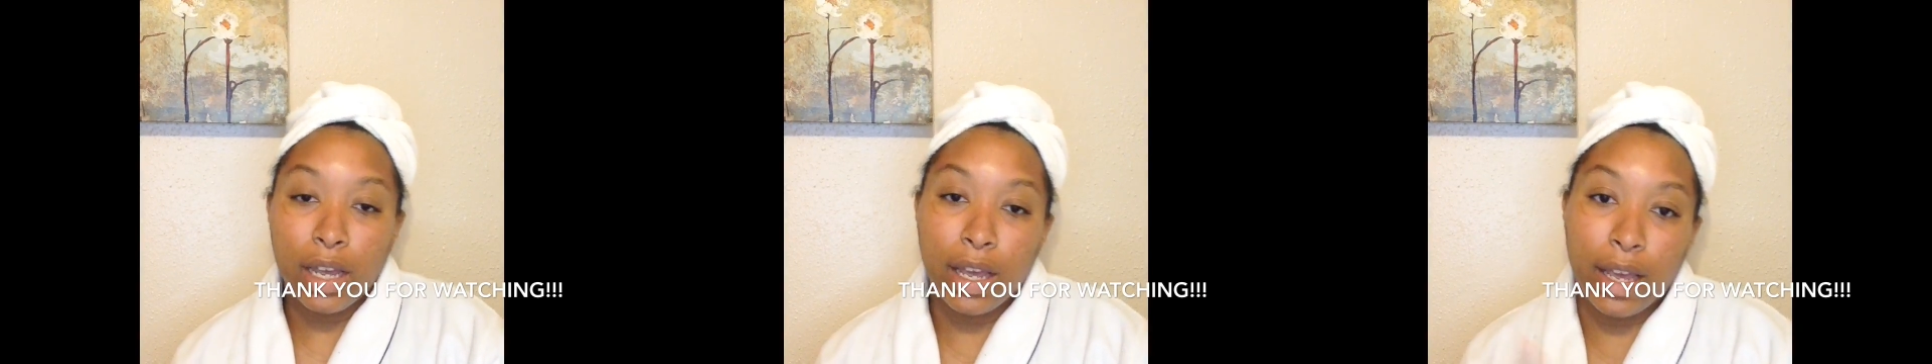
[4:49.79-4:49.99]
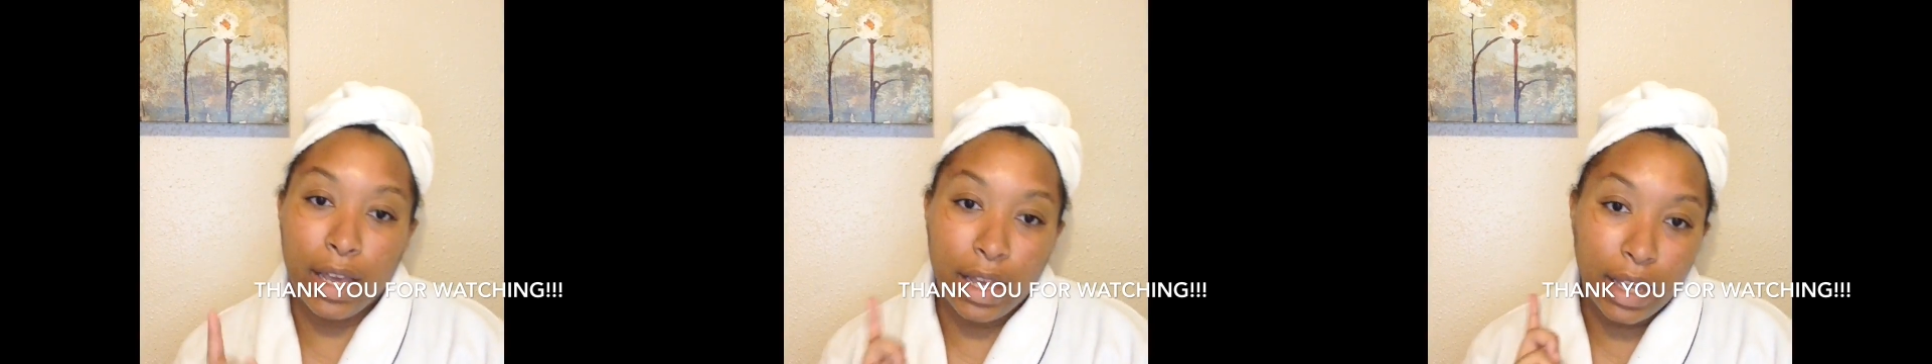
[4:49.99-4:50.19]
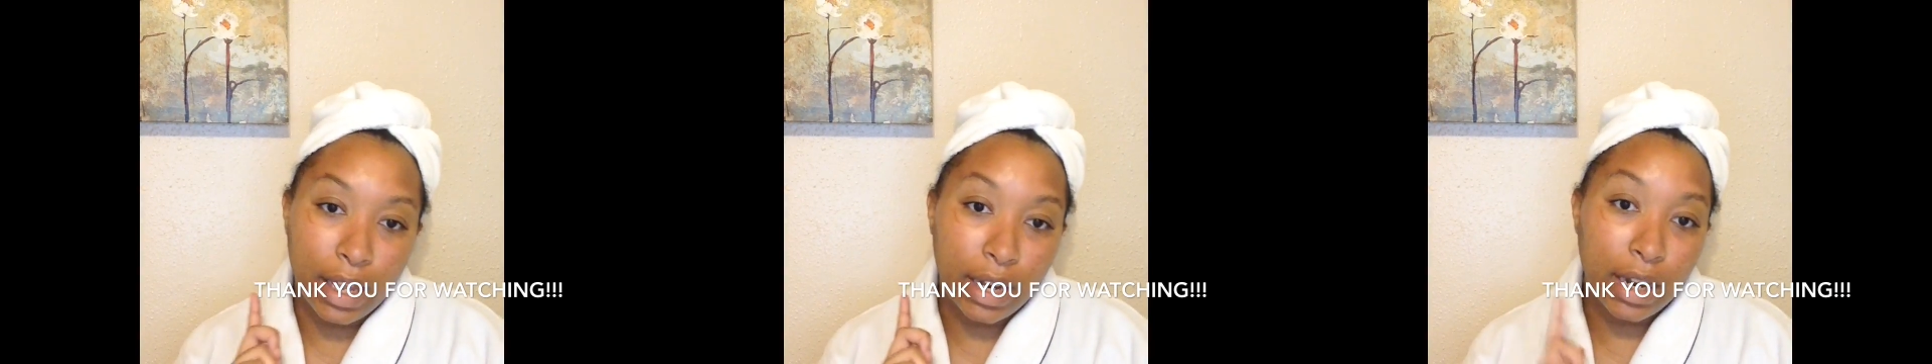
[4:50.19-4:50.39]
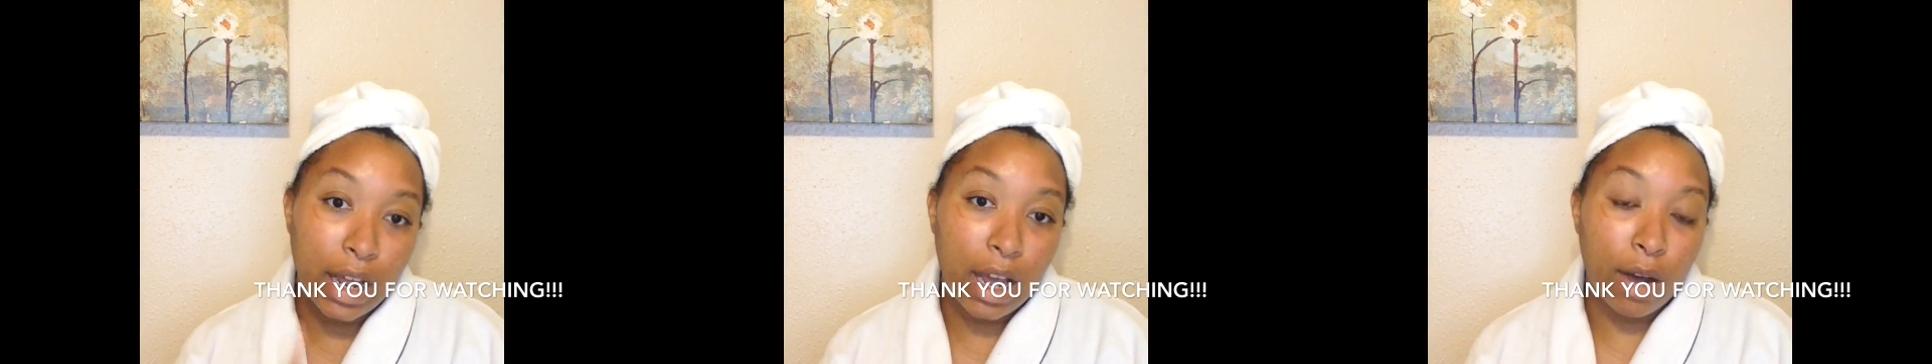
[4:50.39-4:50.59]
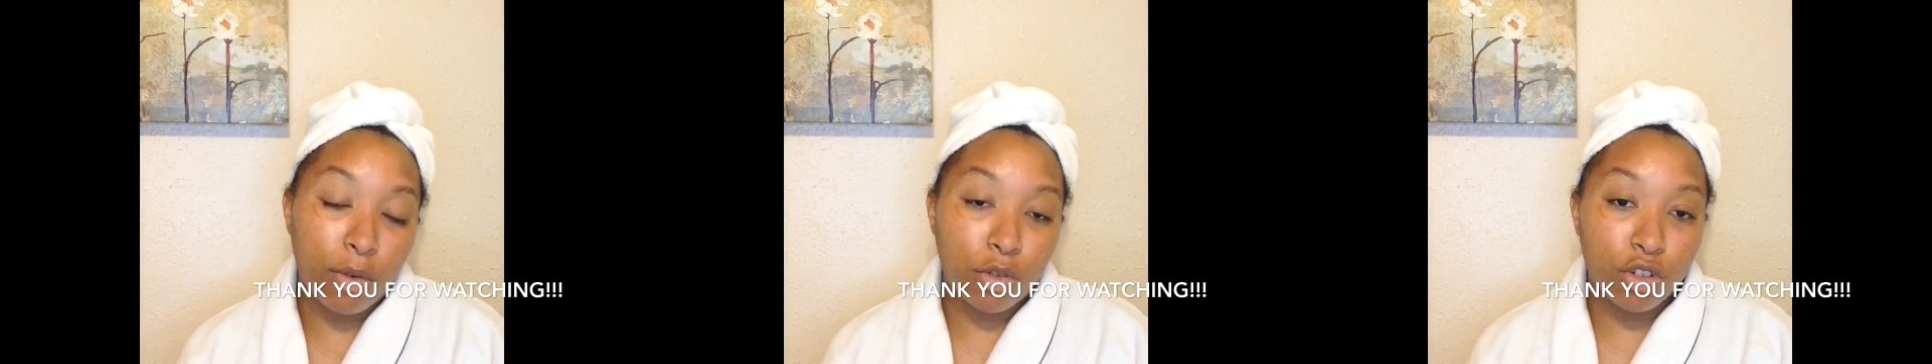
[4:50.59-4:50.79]
And
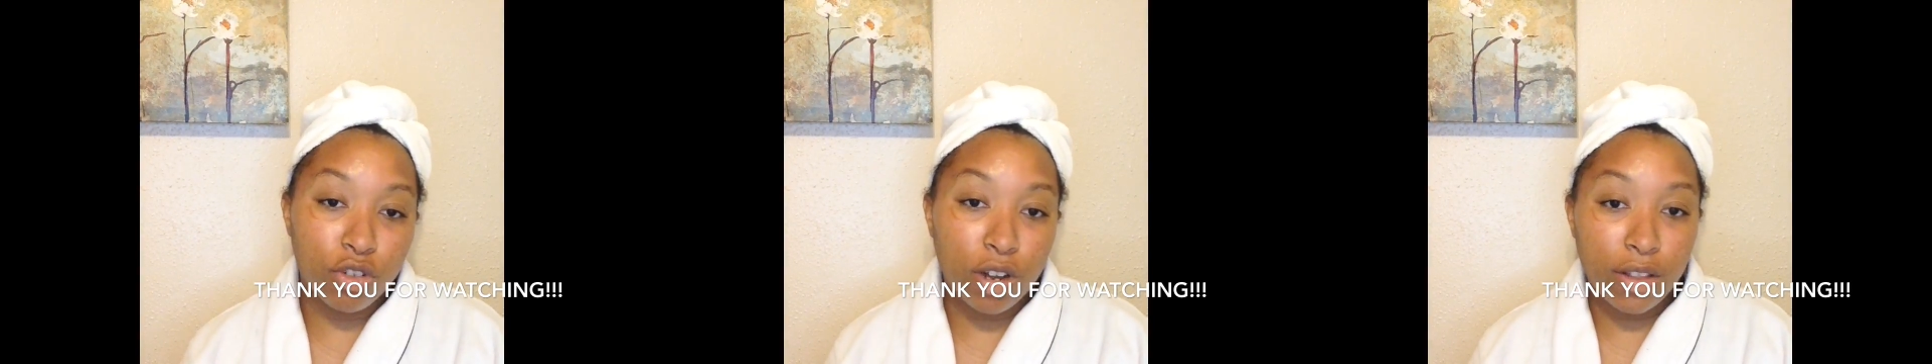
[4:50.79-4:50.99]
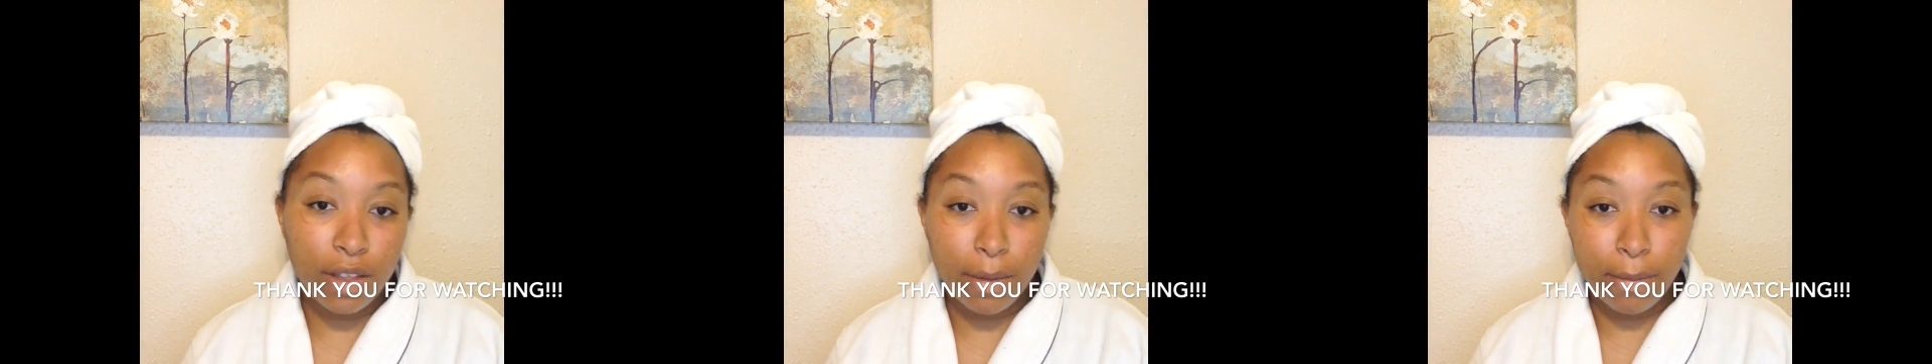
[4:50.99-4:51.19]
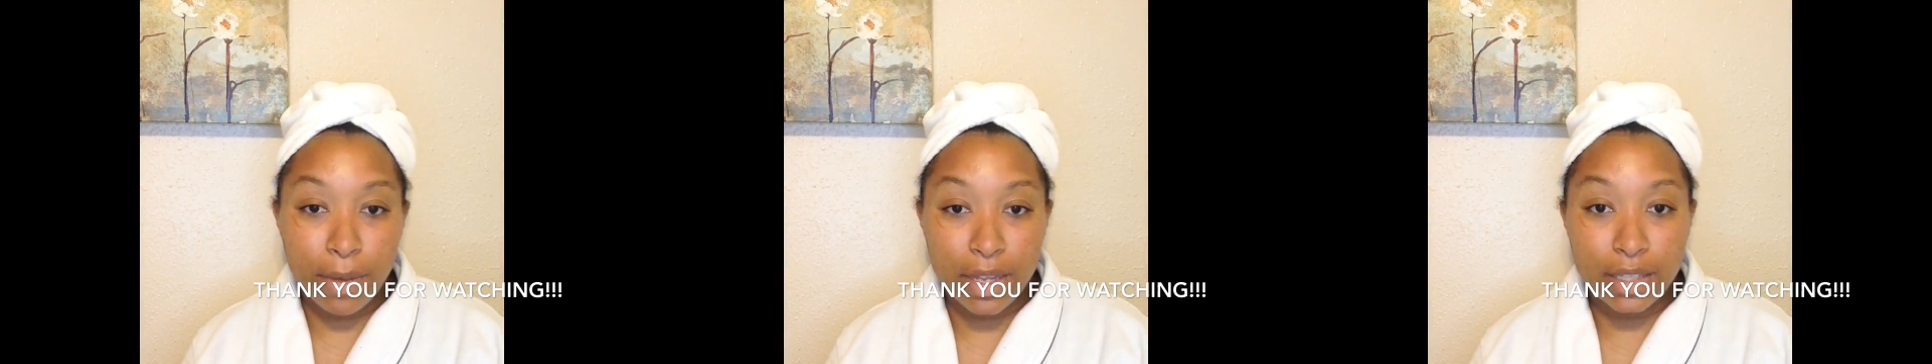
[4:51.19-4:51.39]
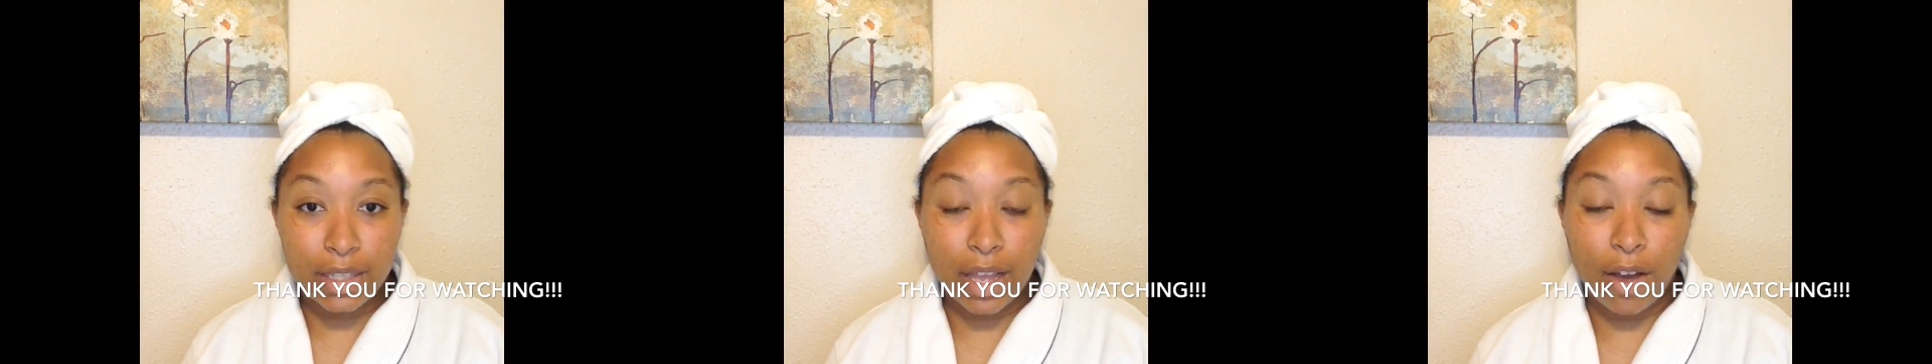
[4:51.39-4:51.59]
I will try that mask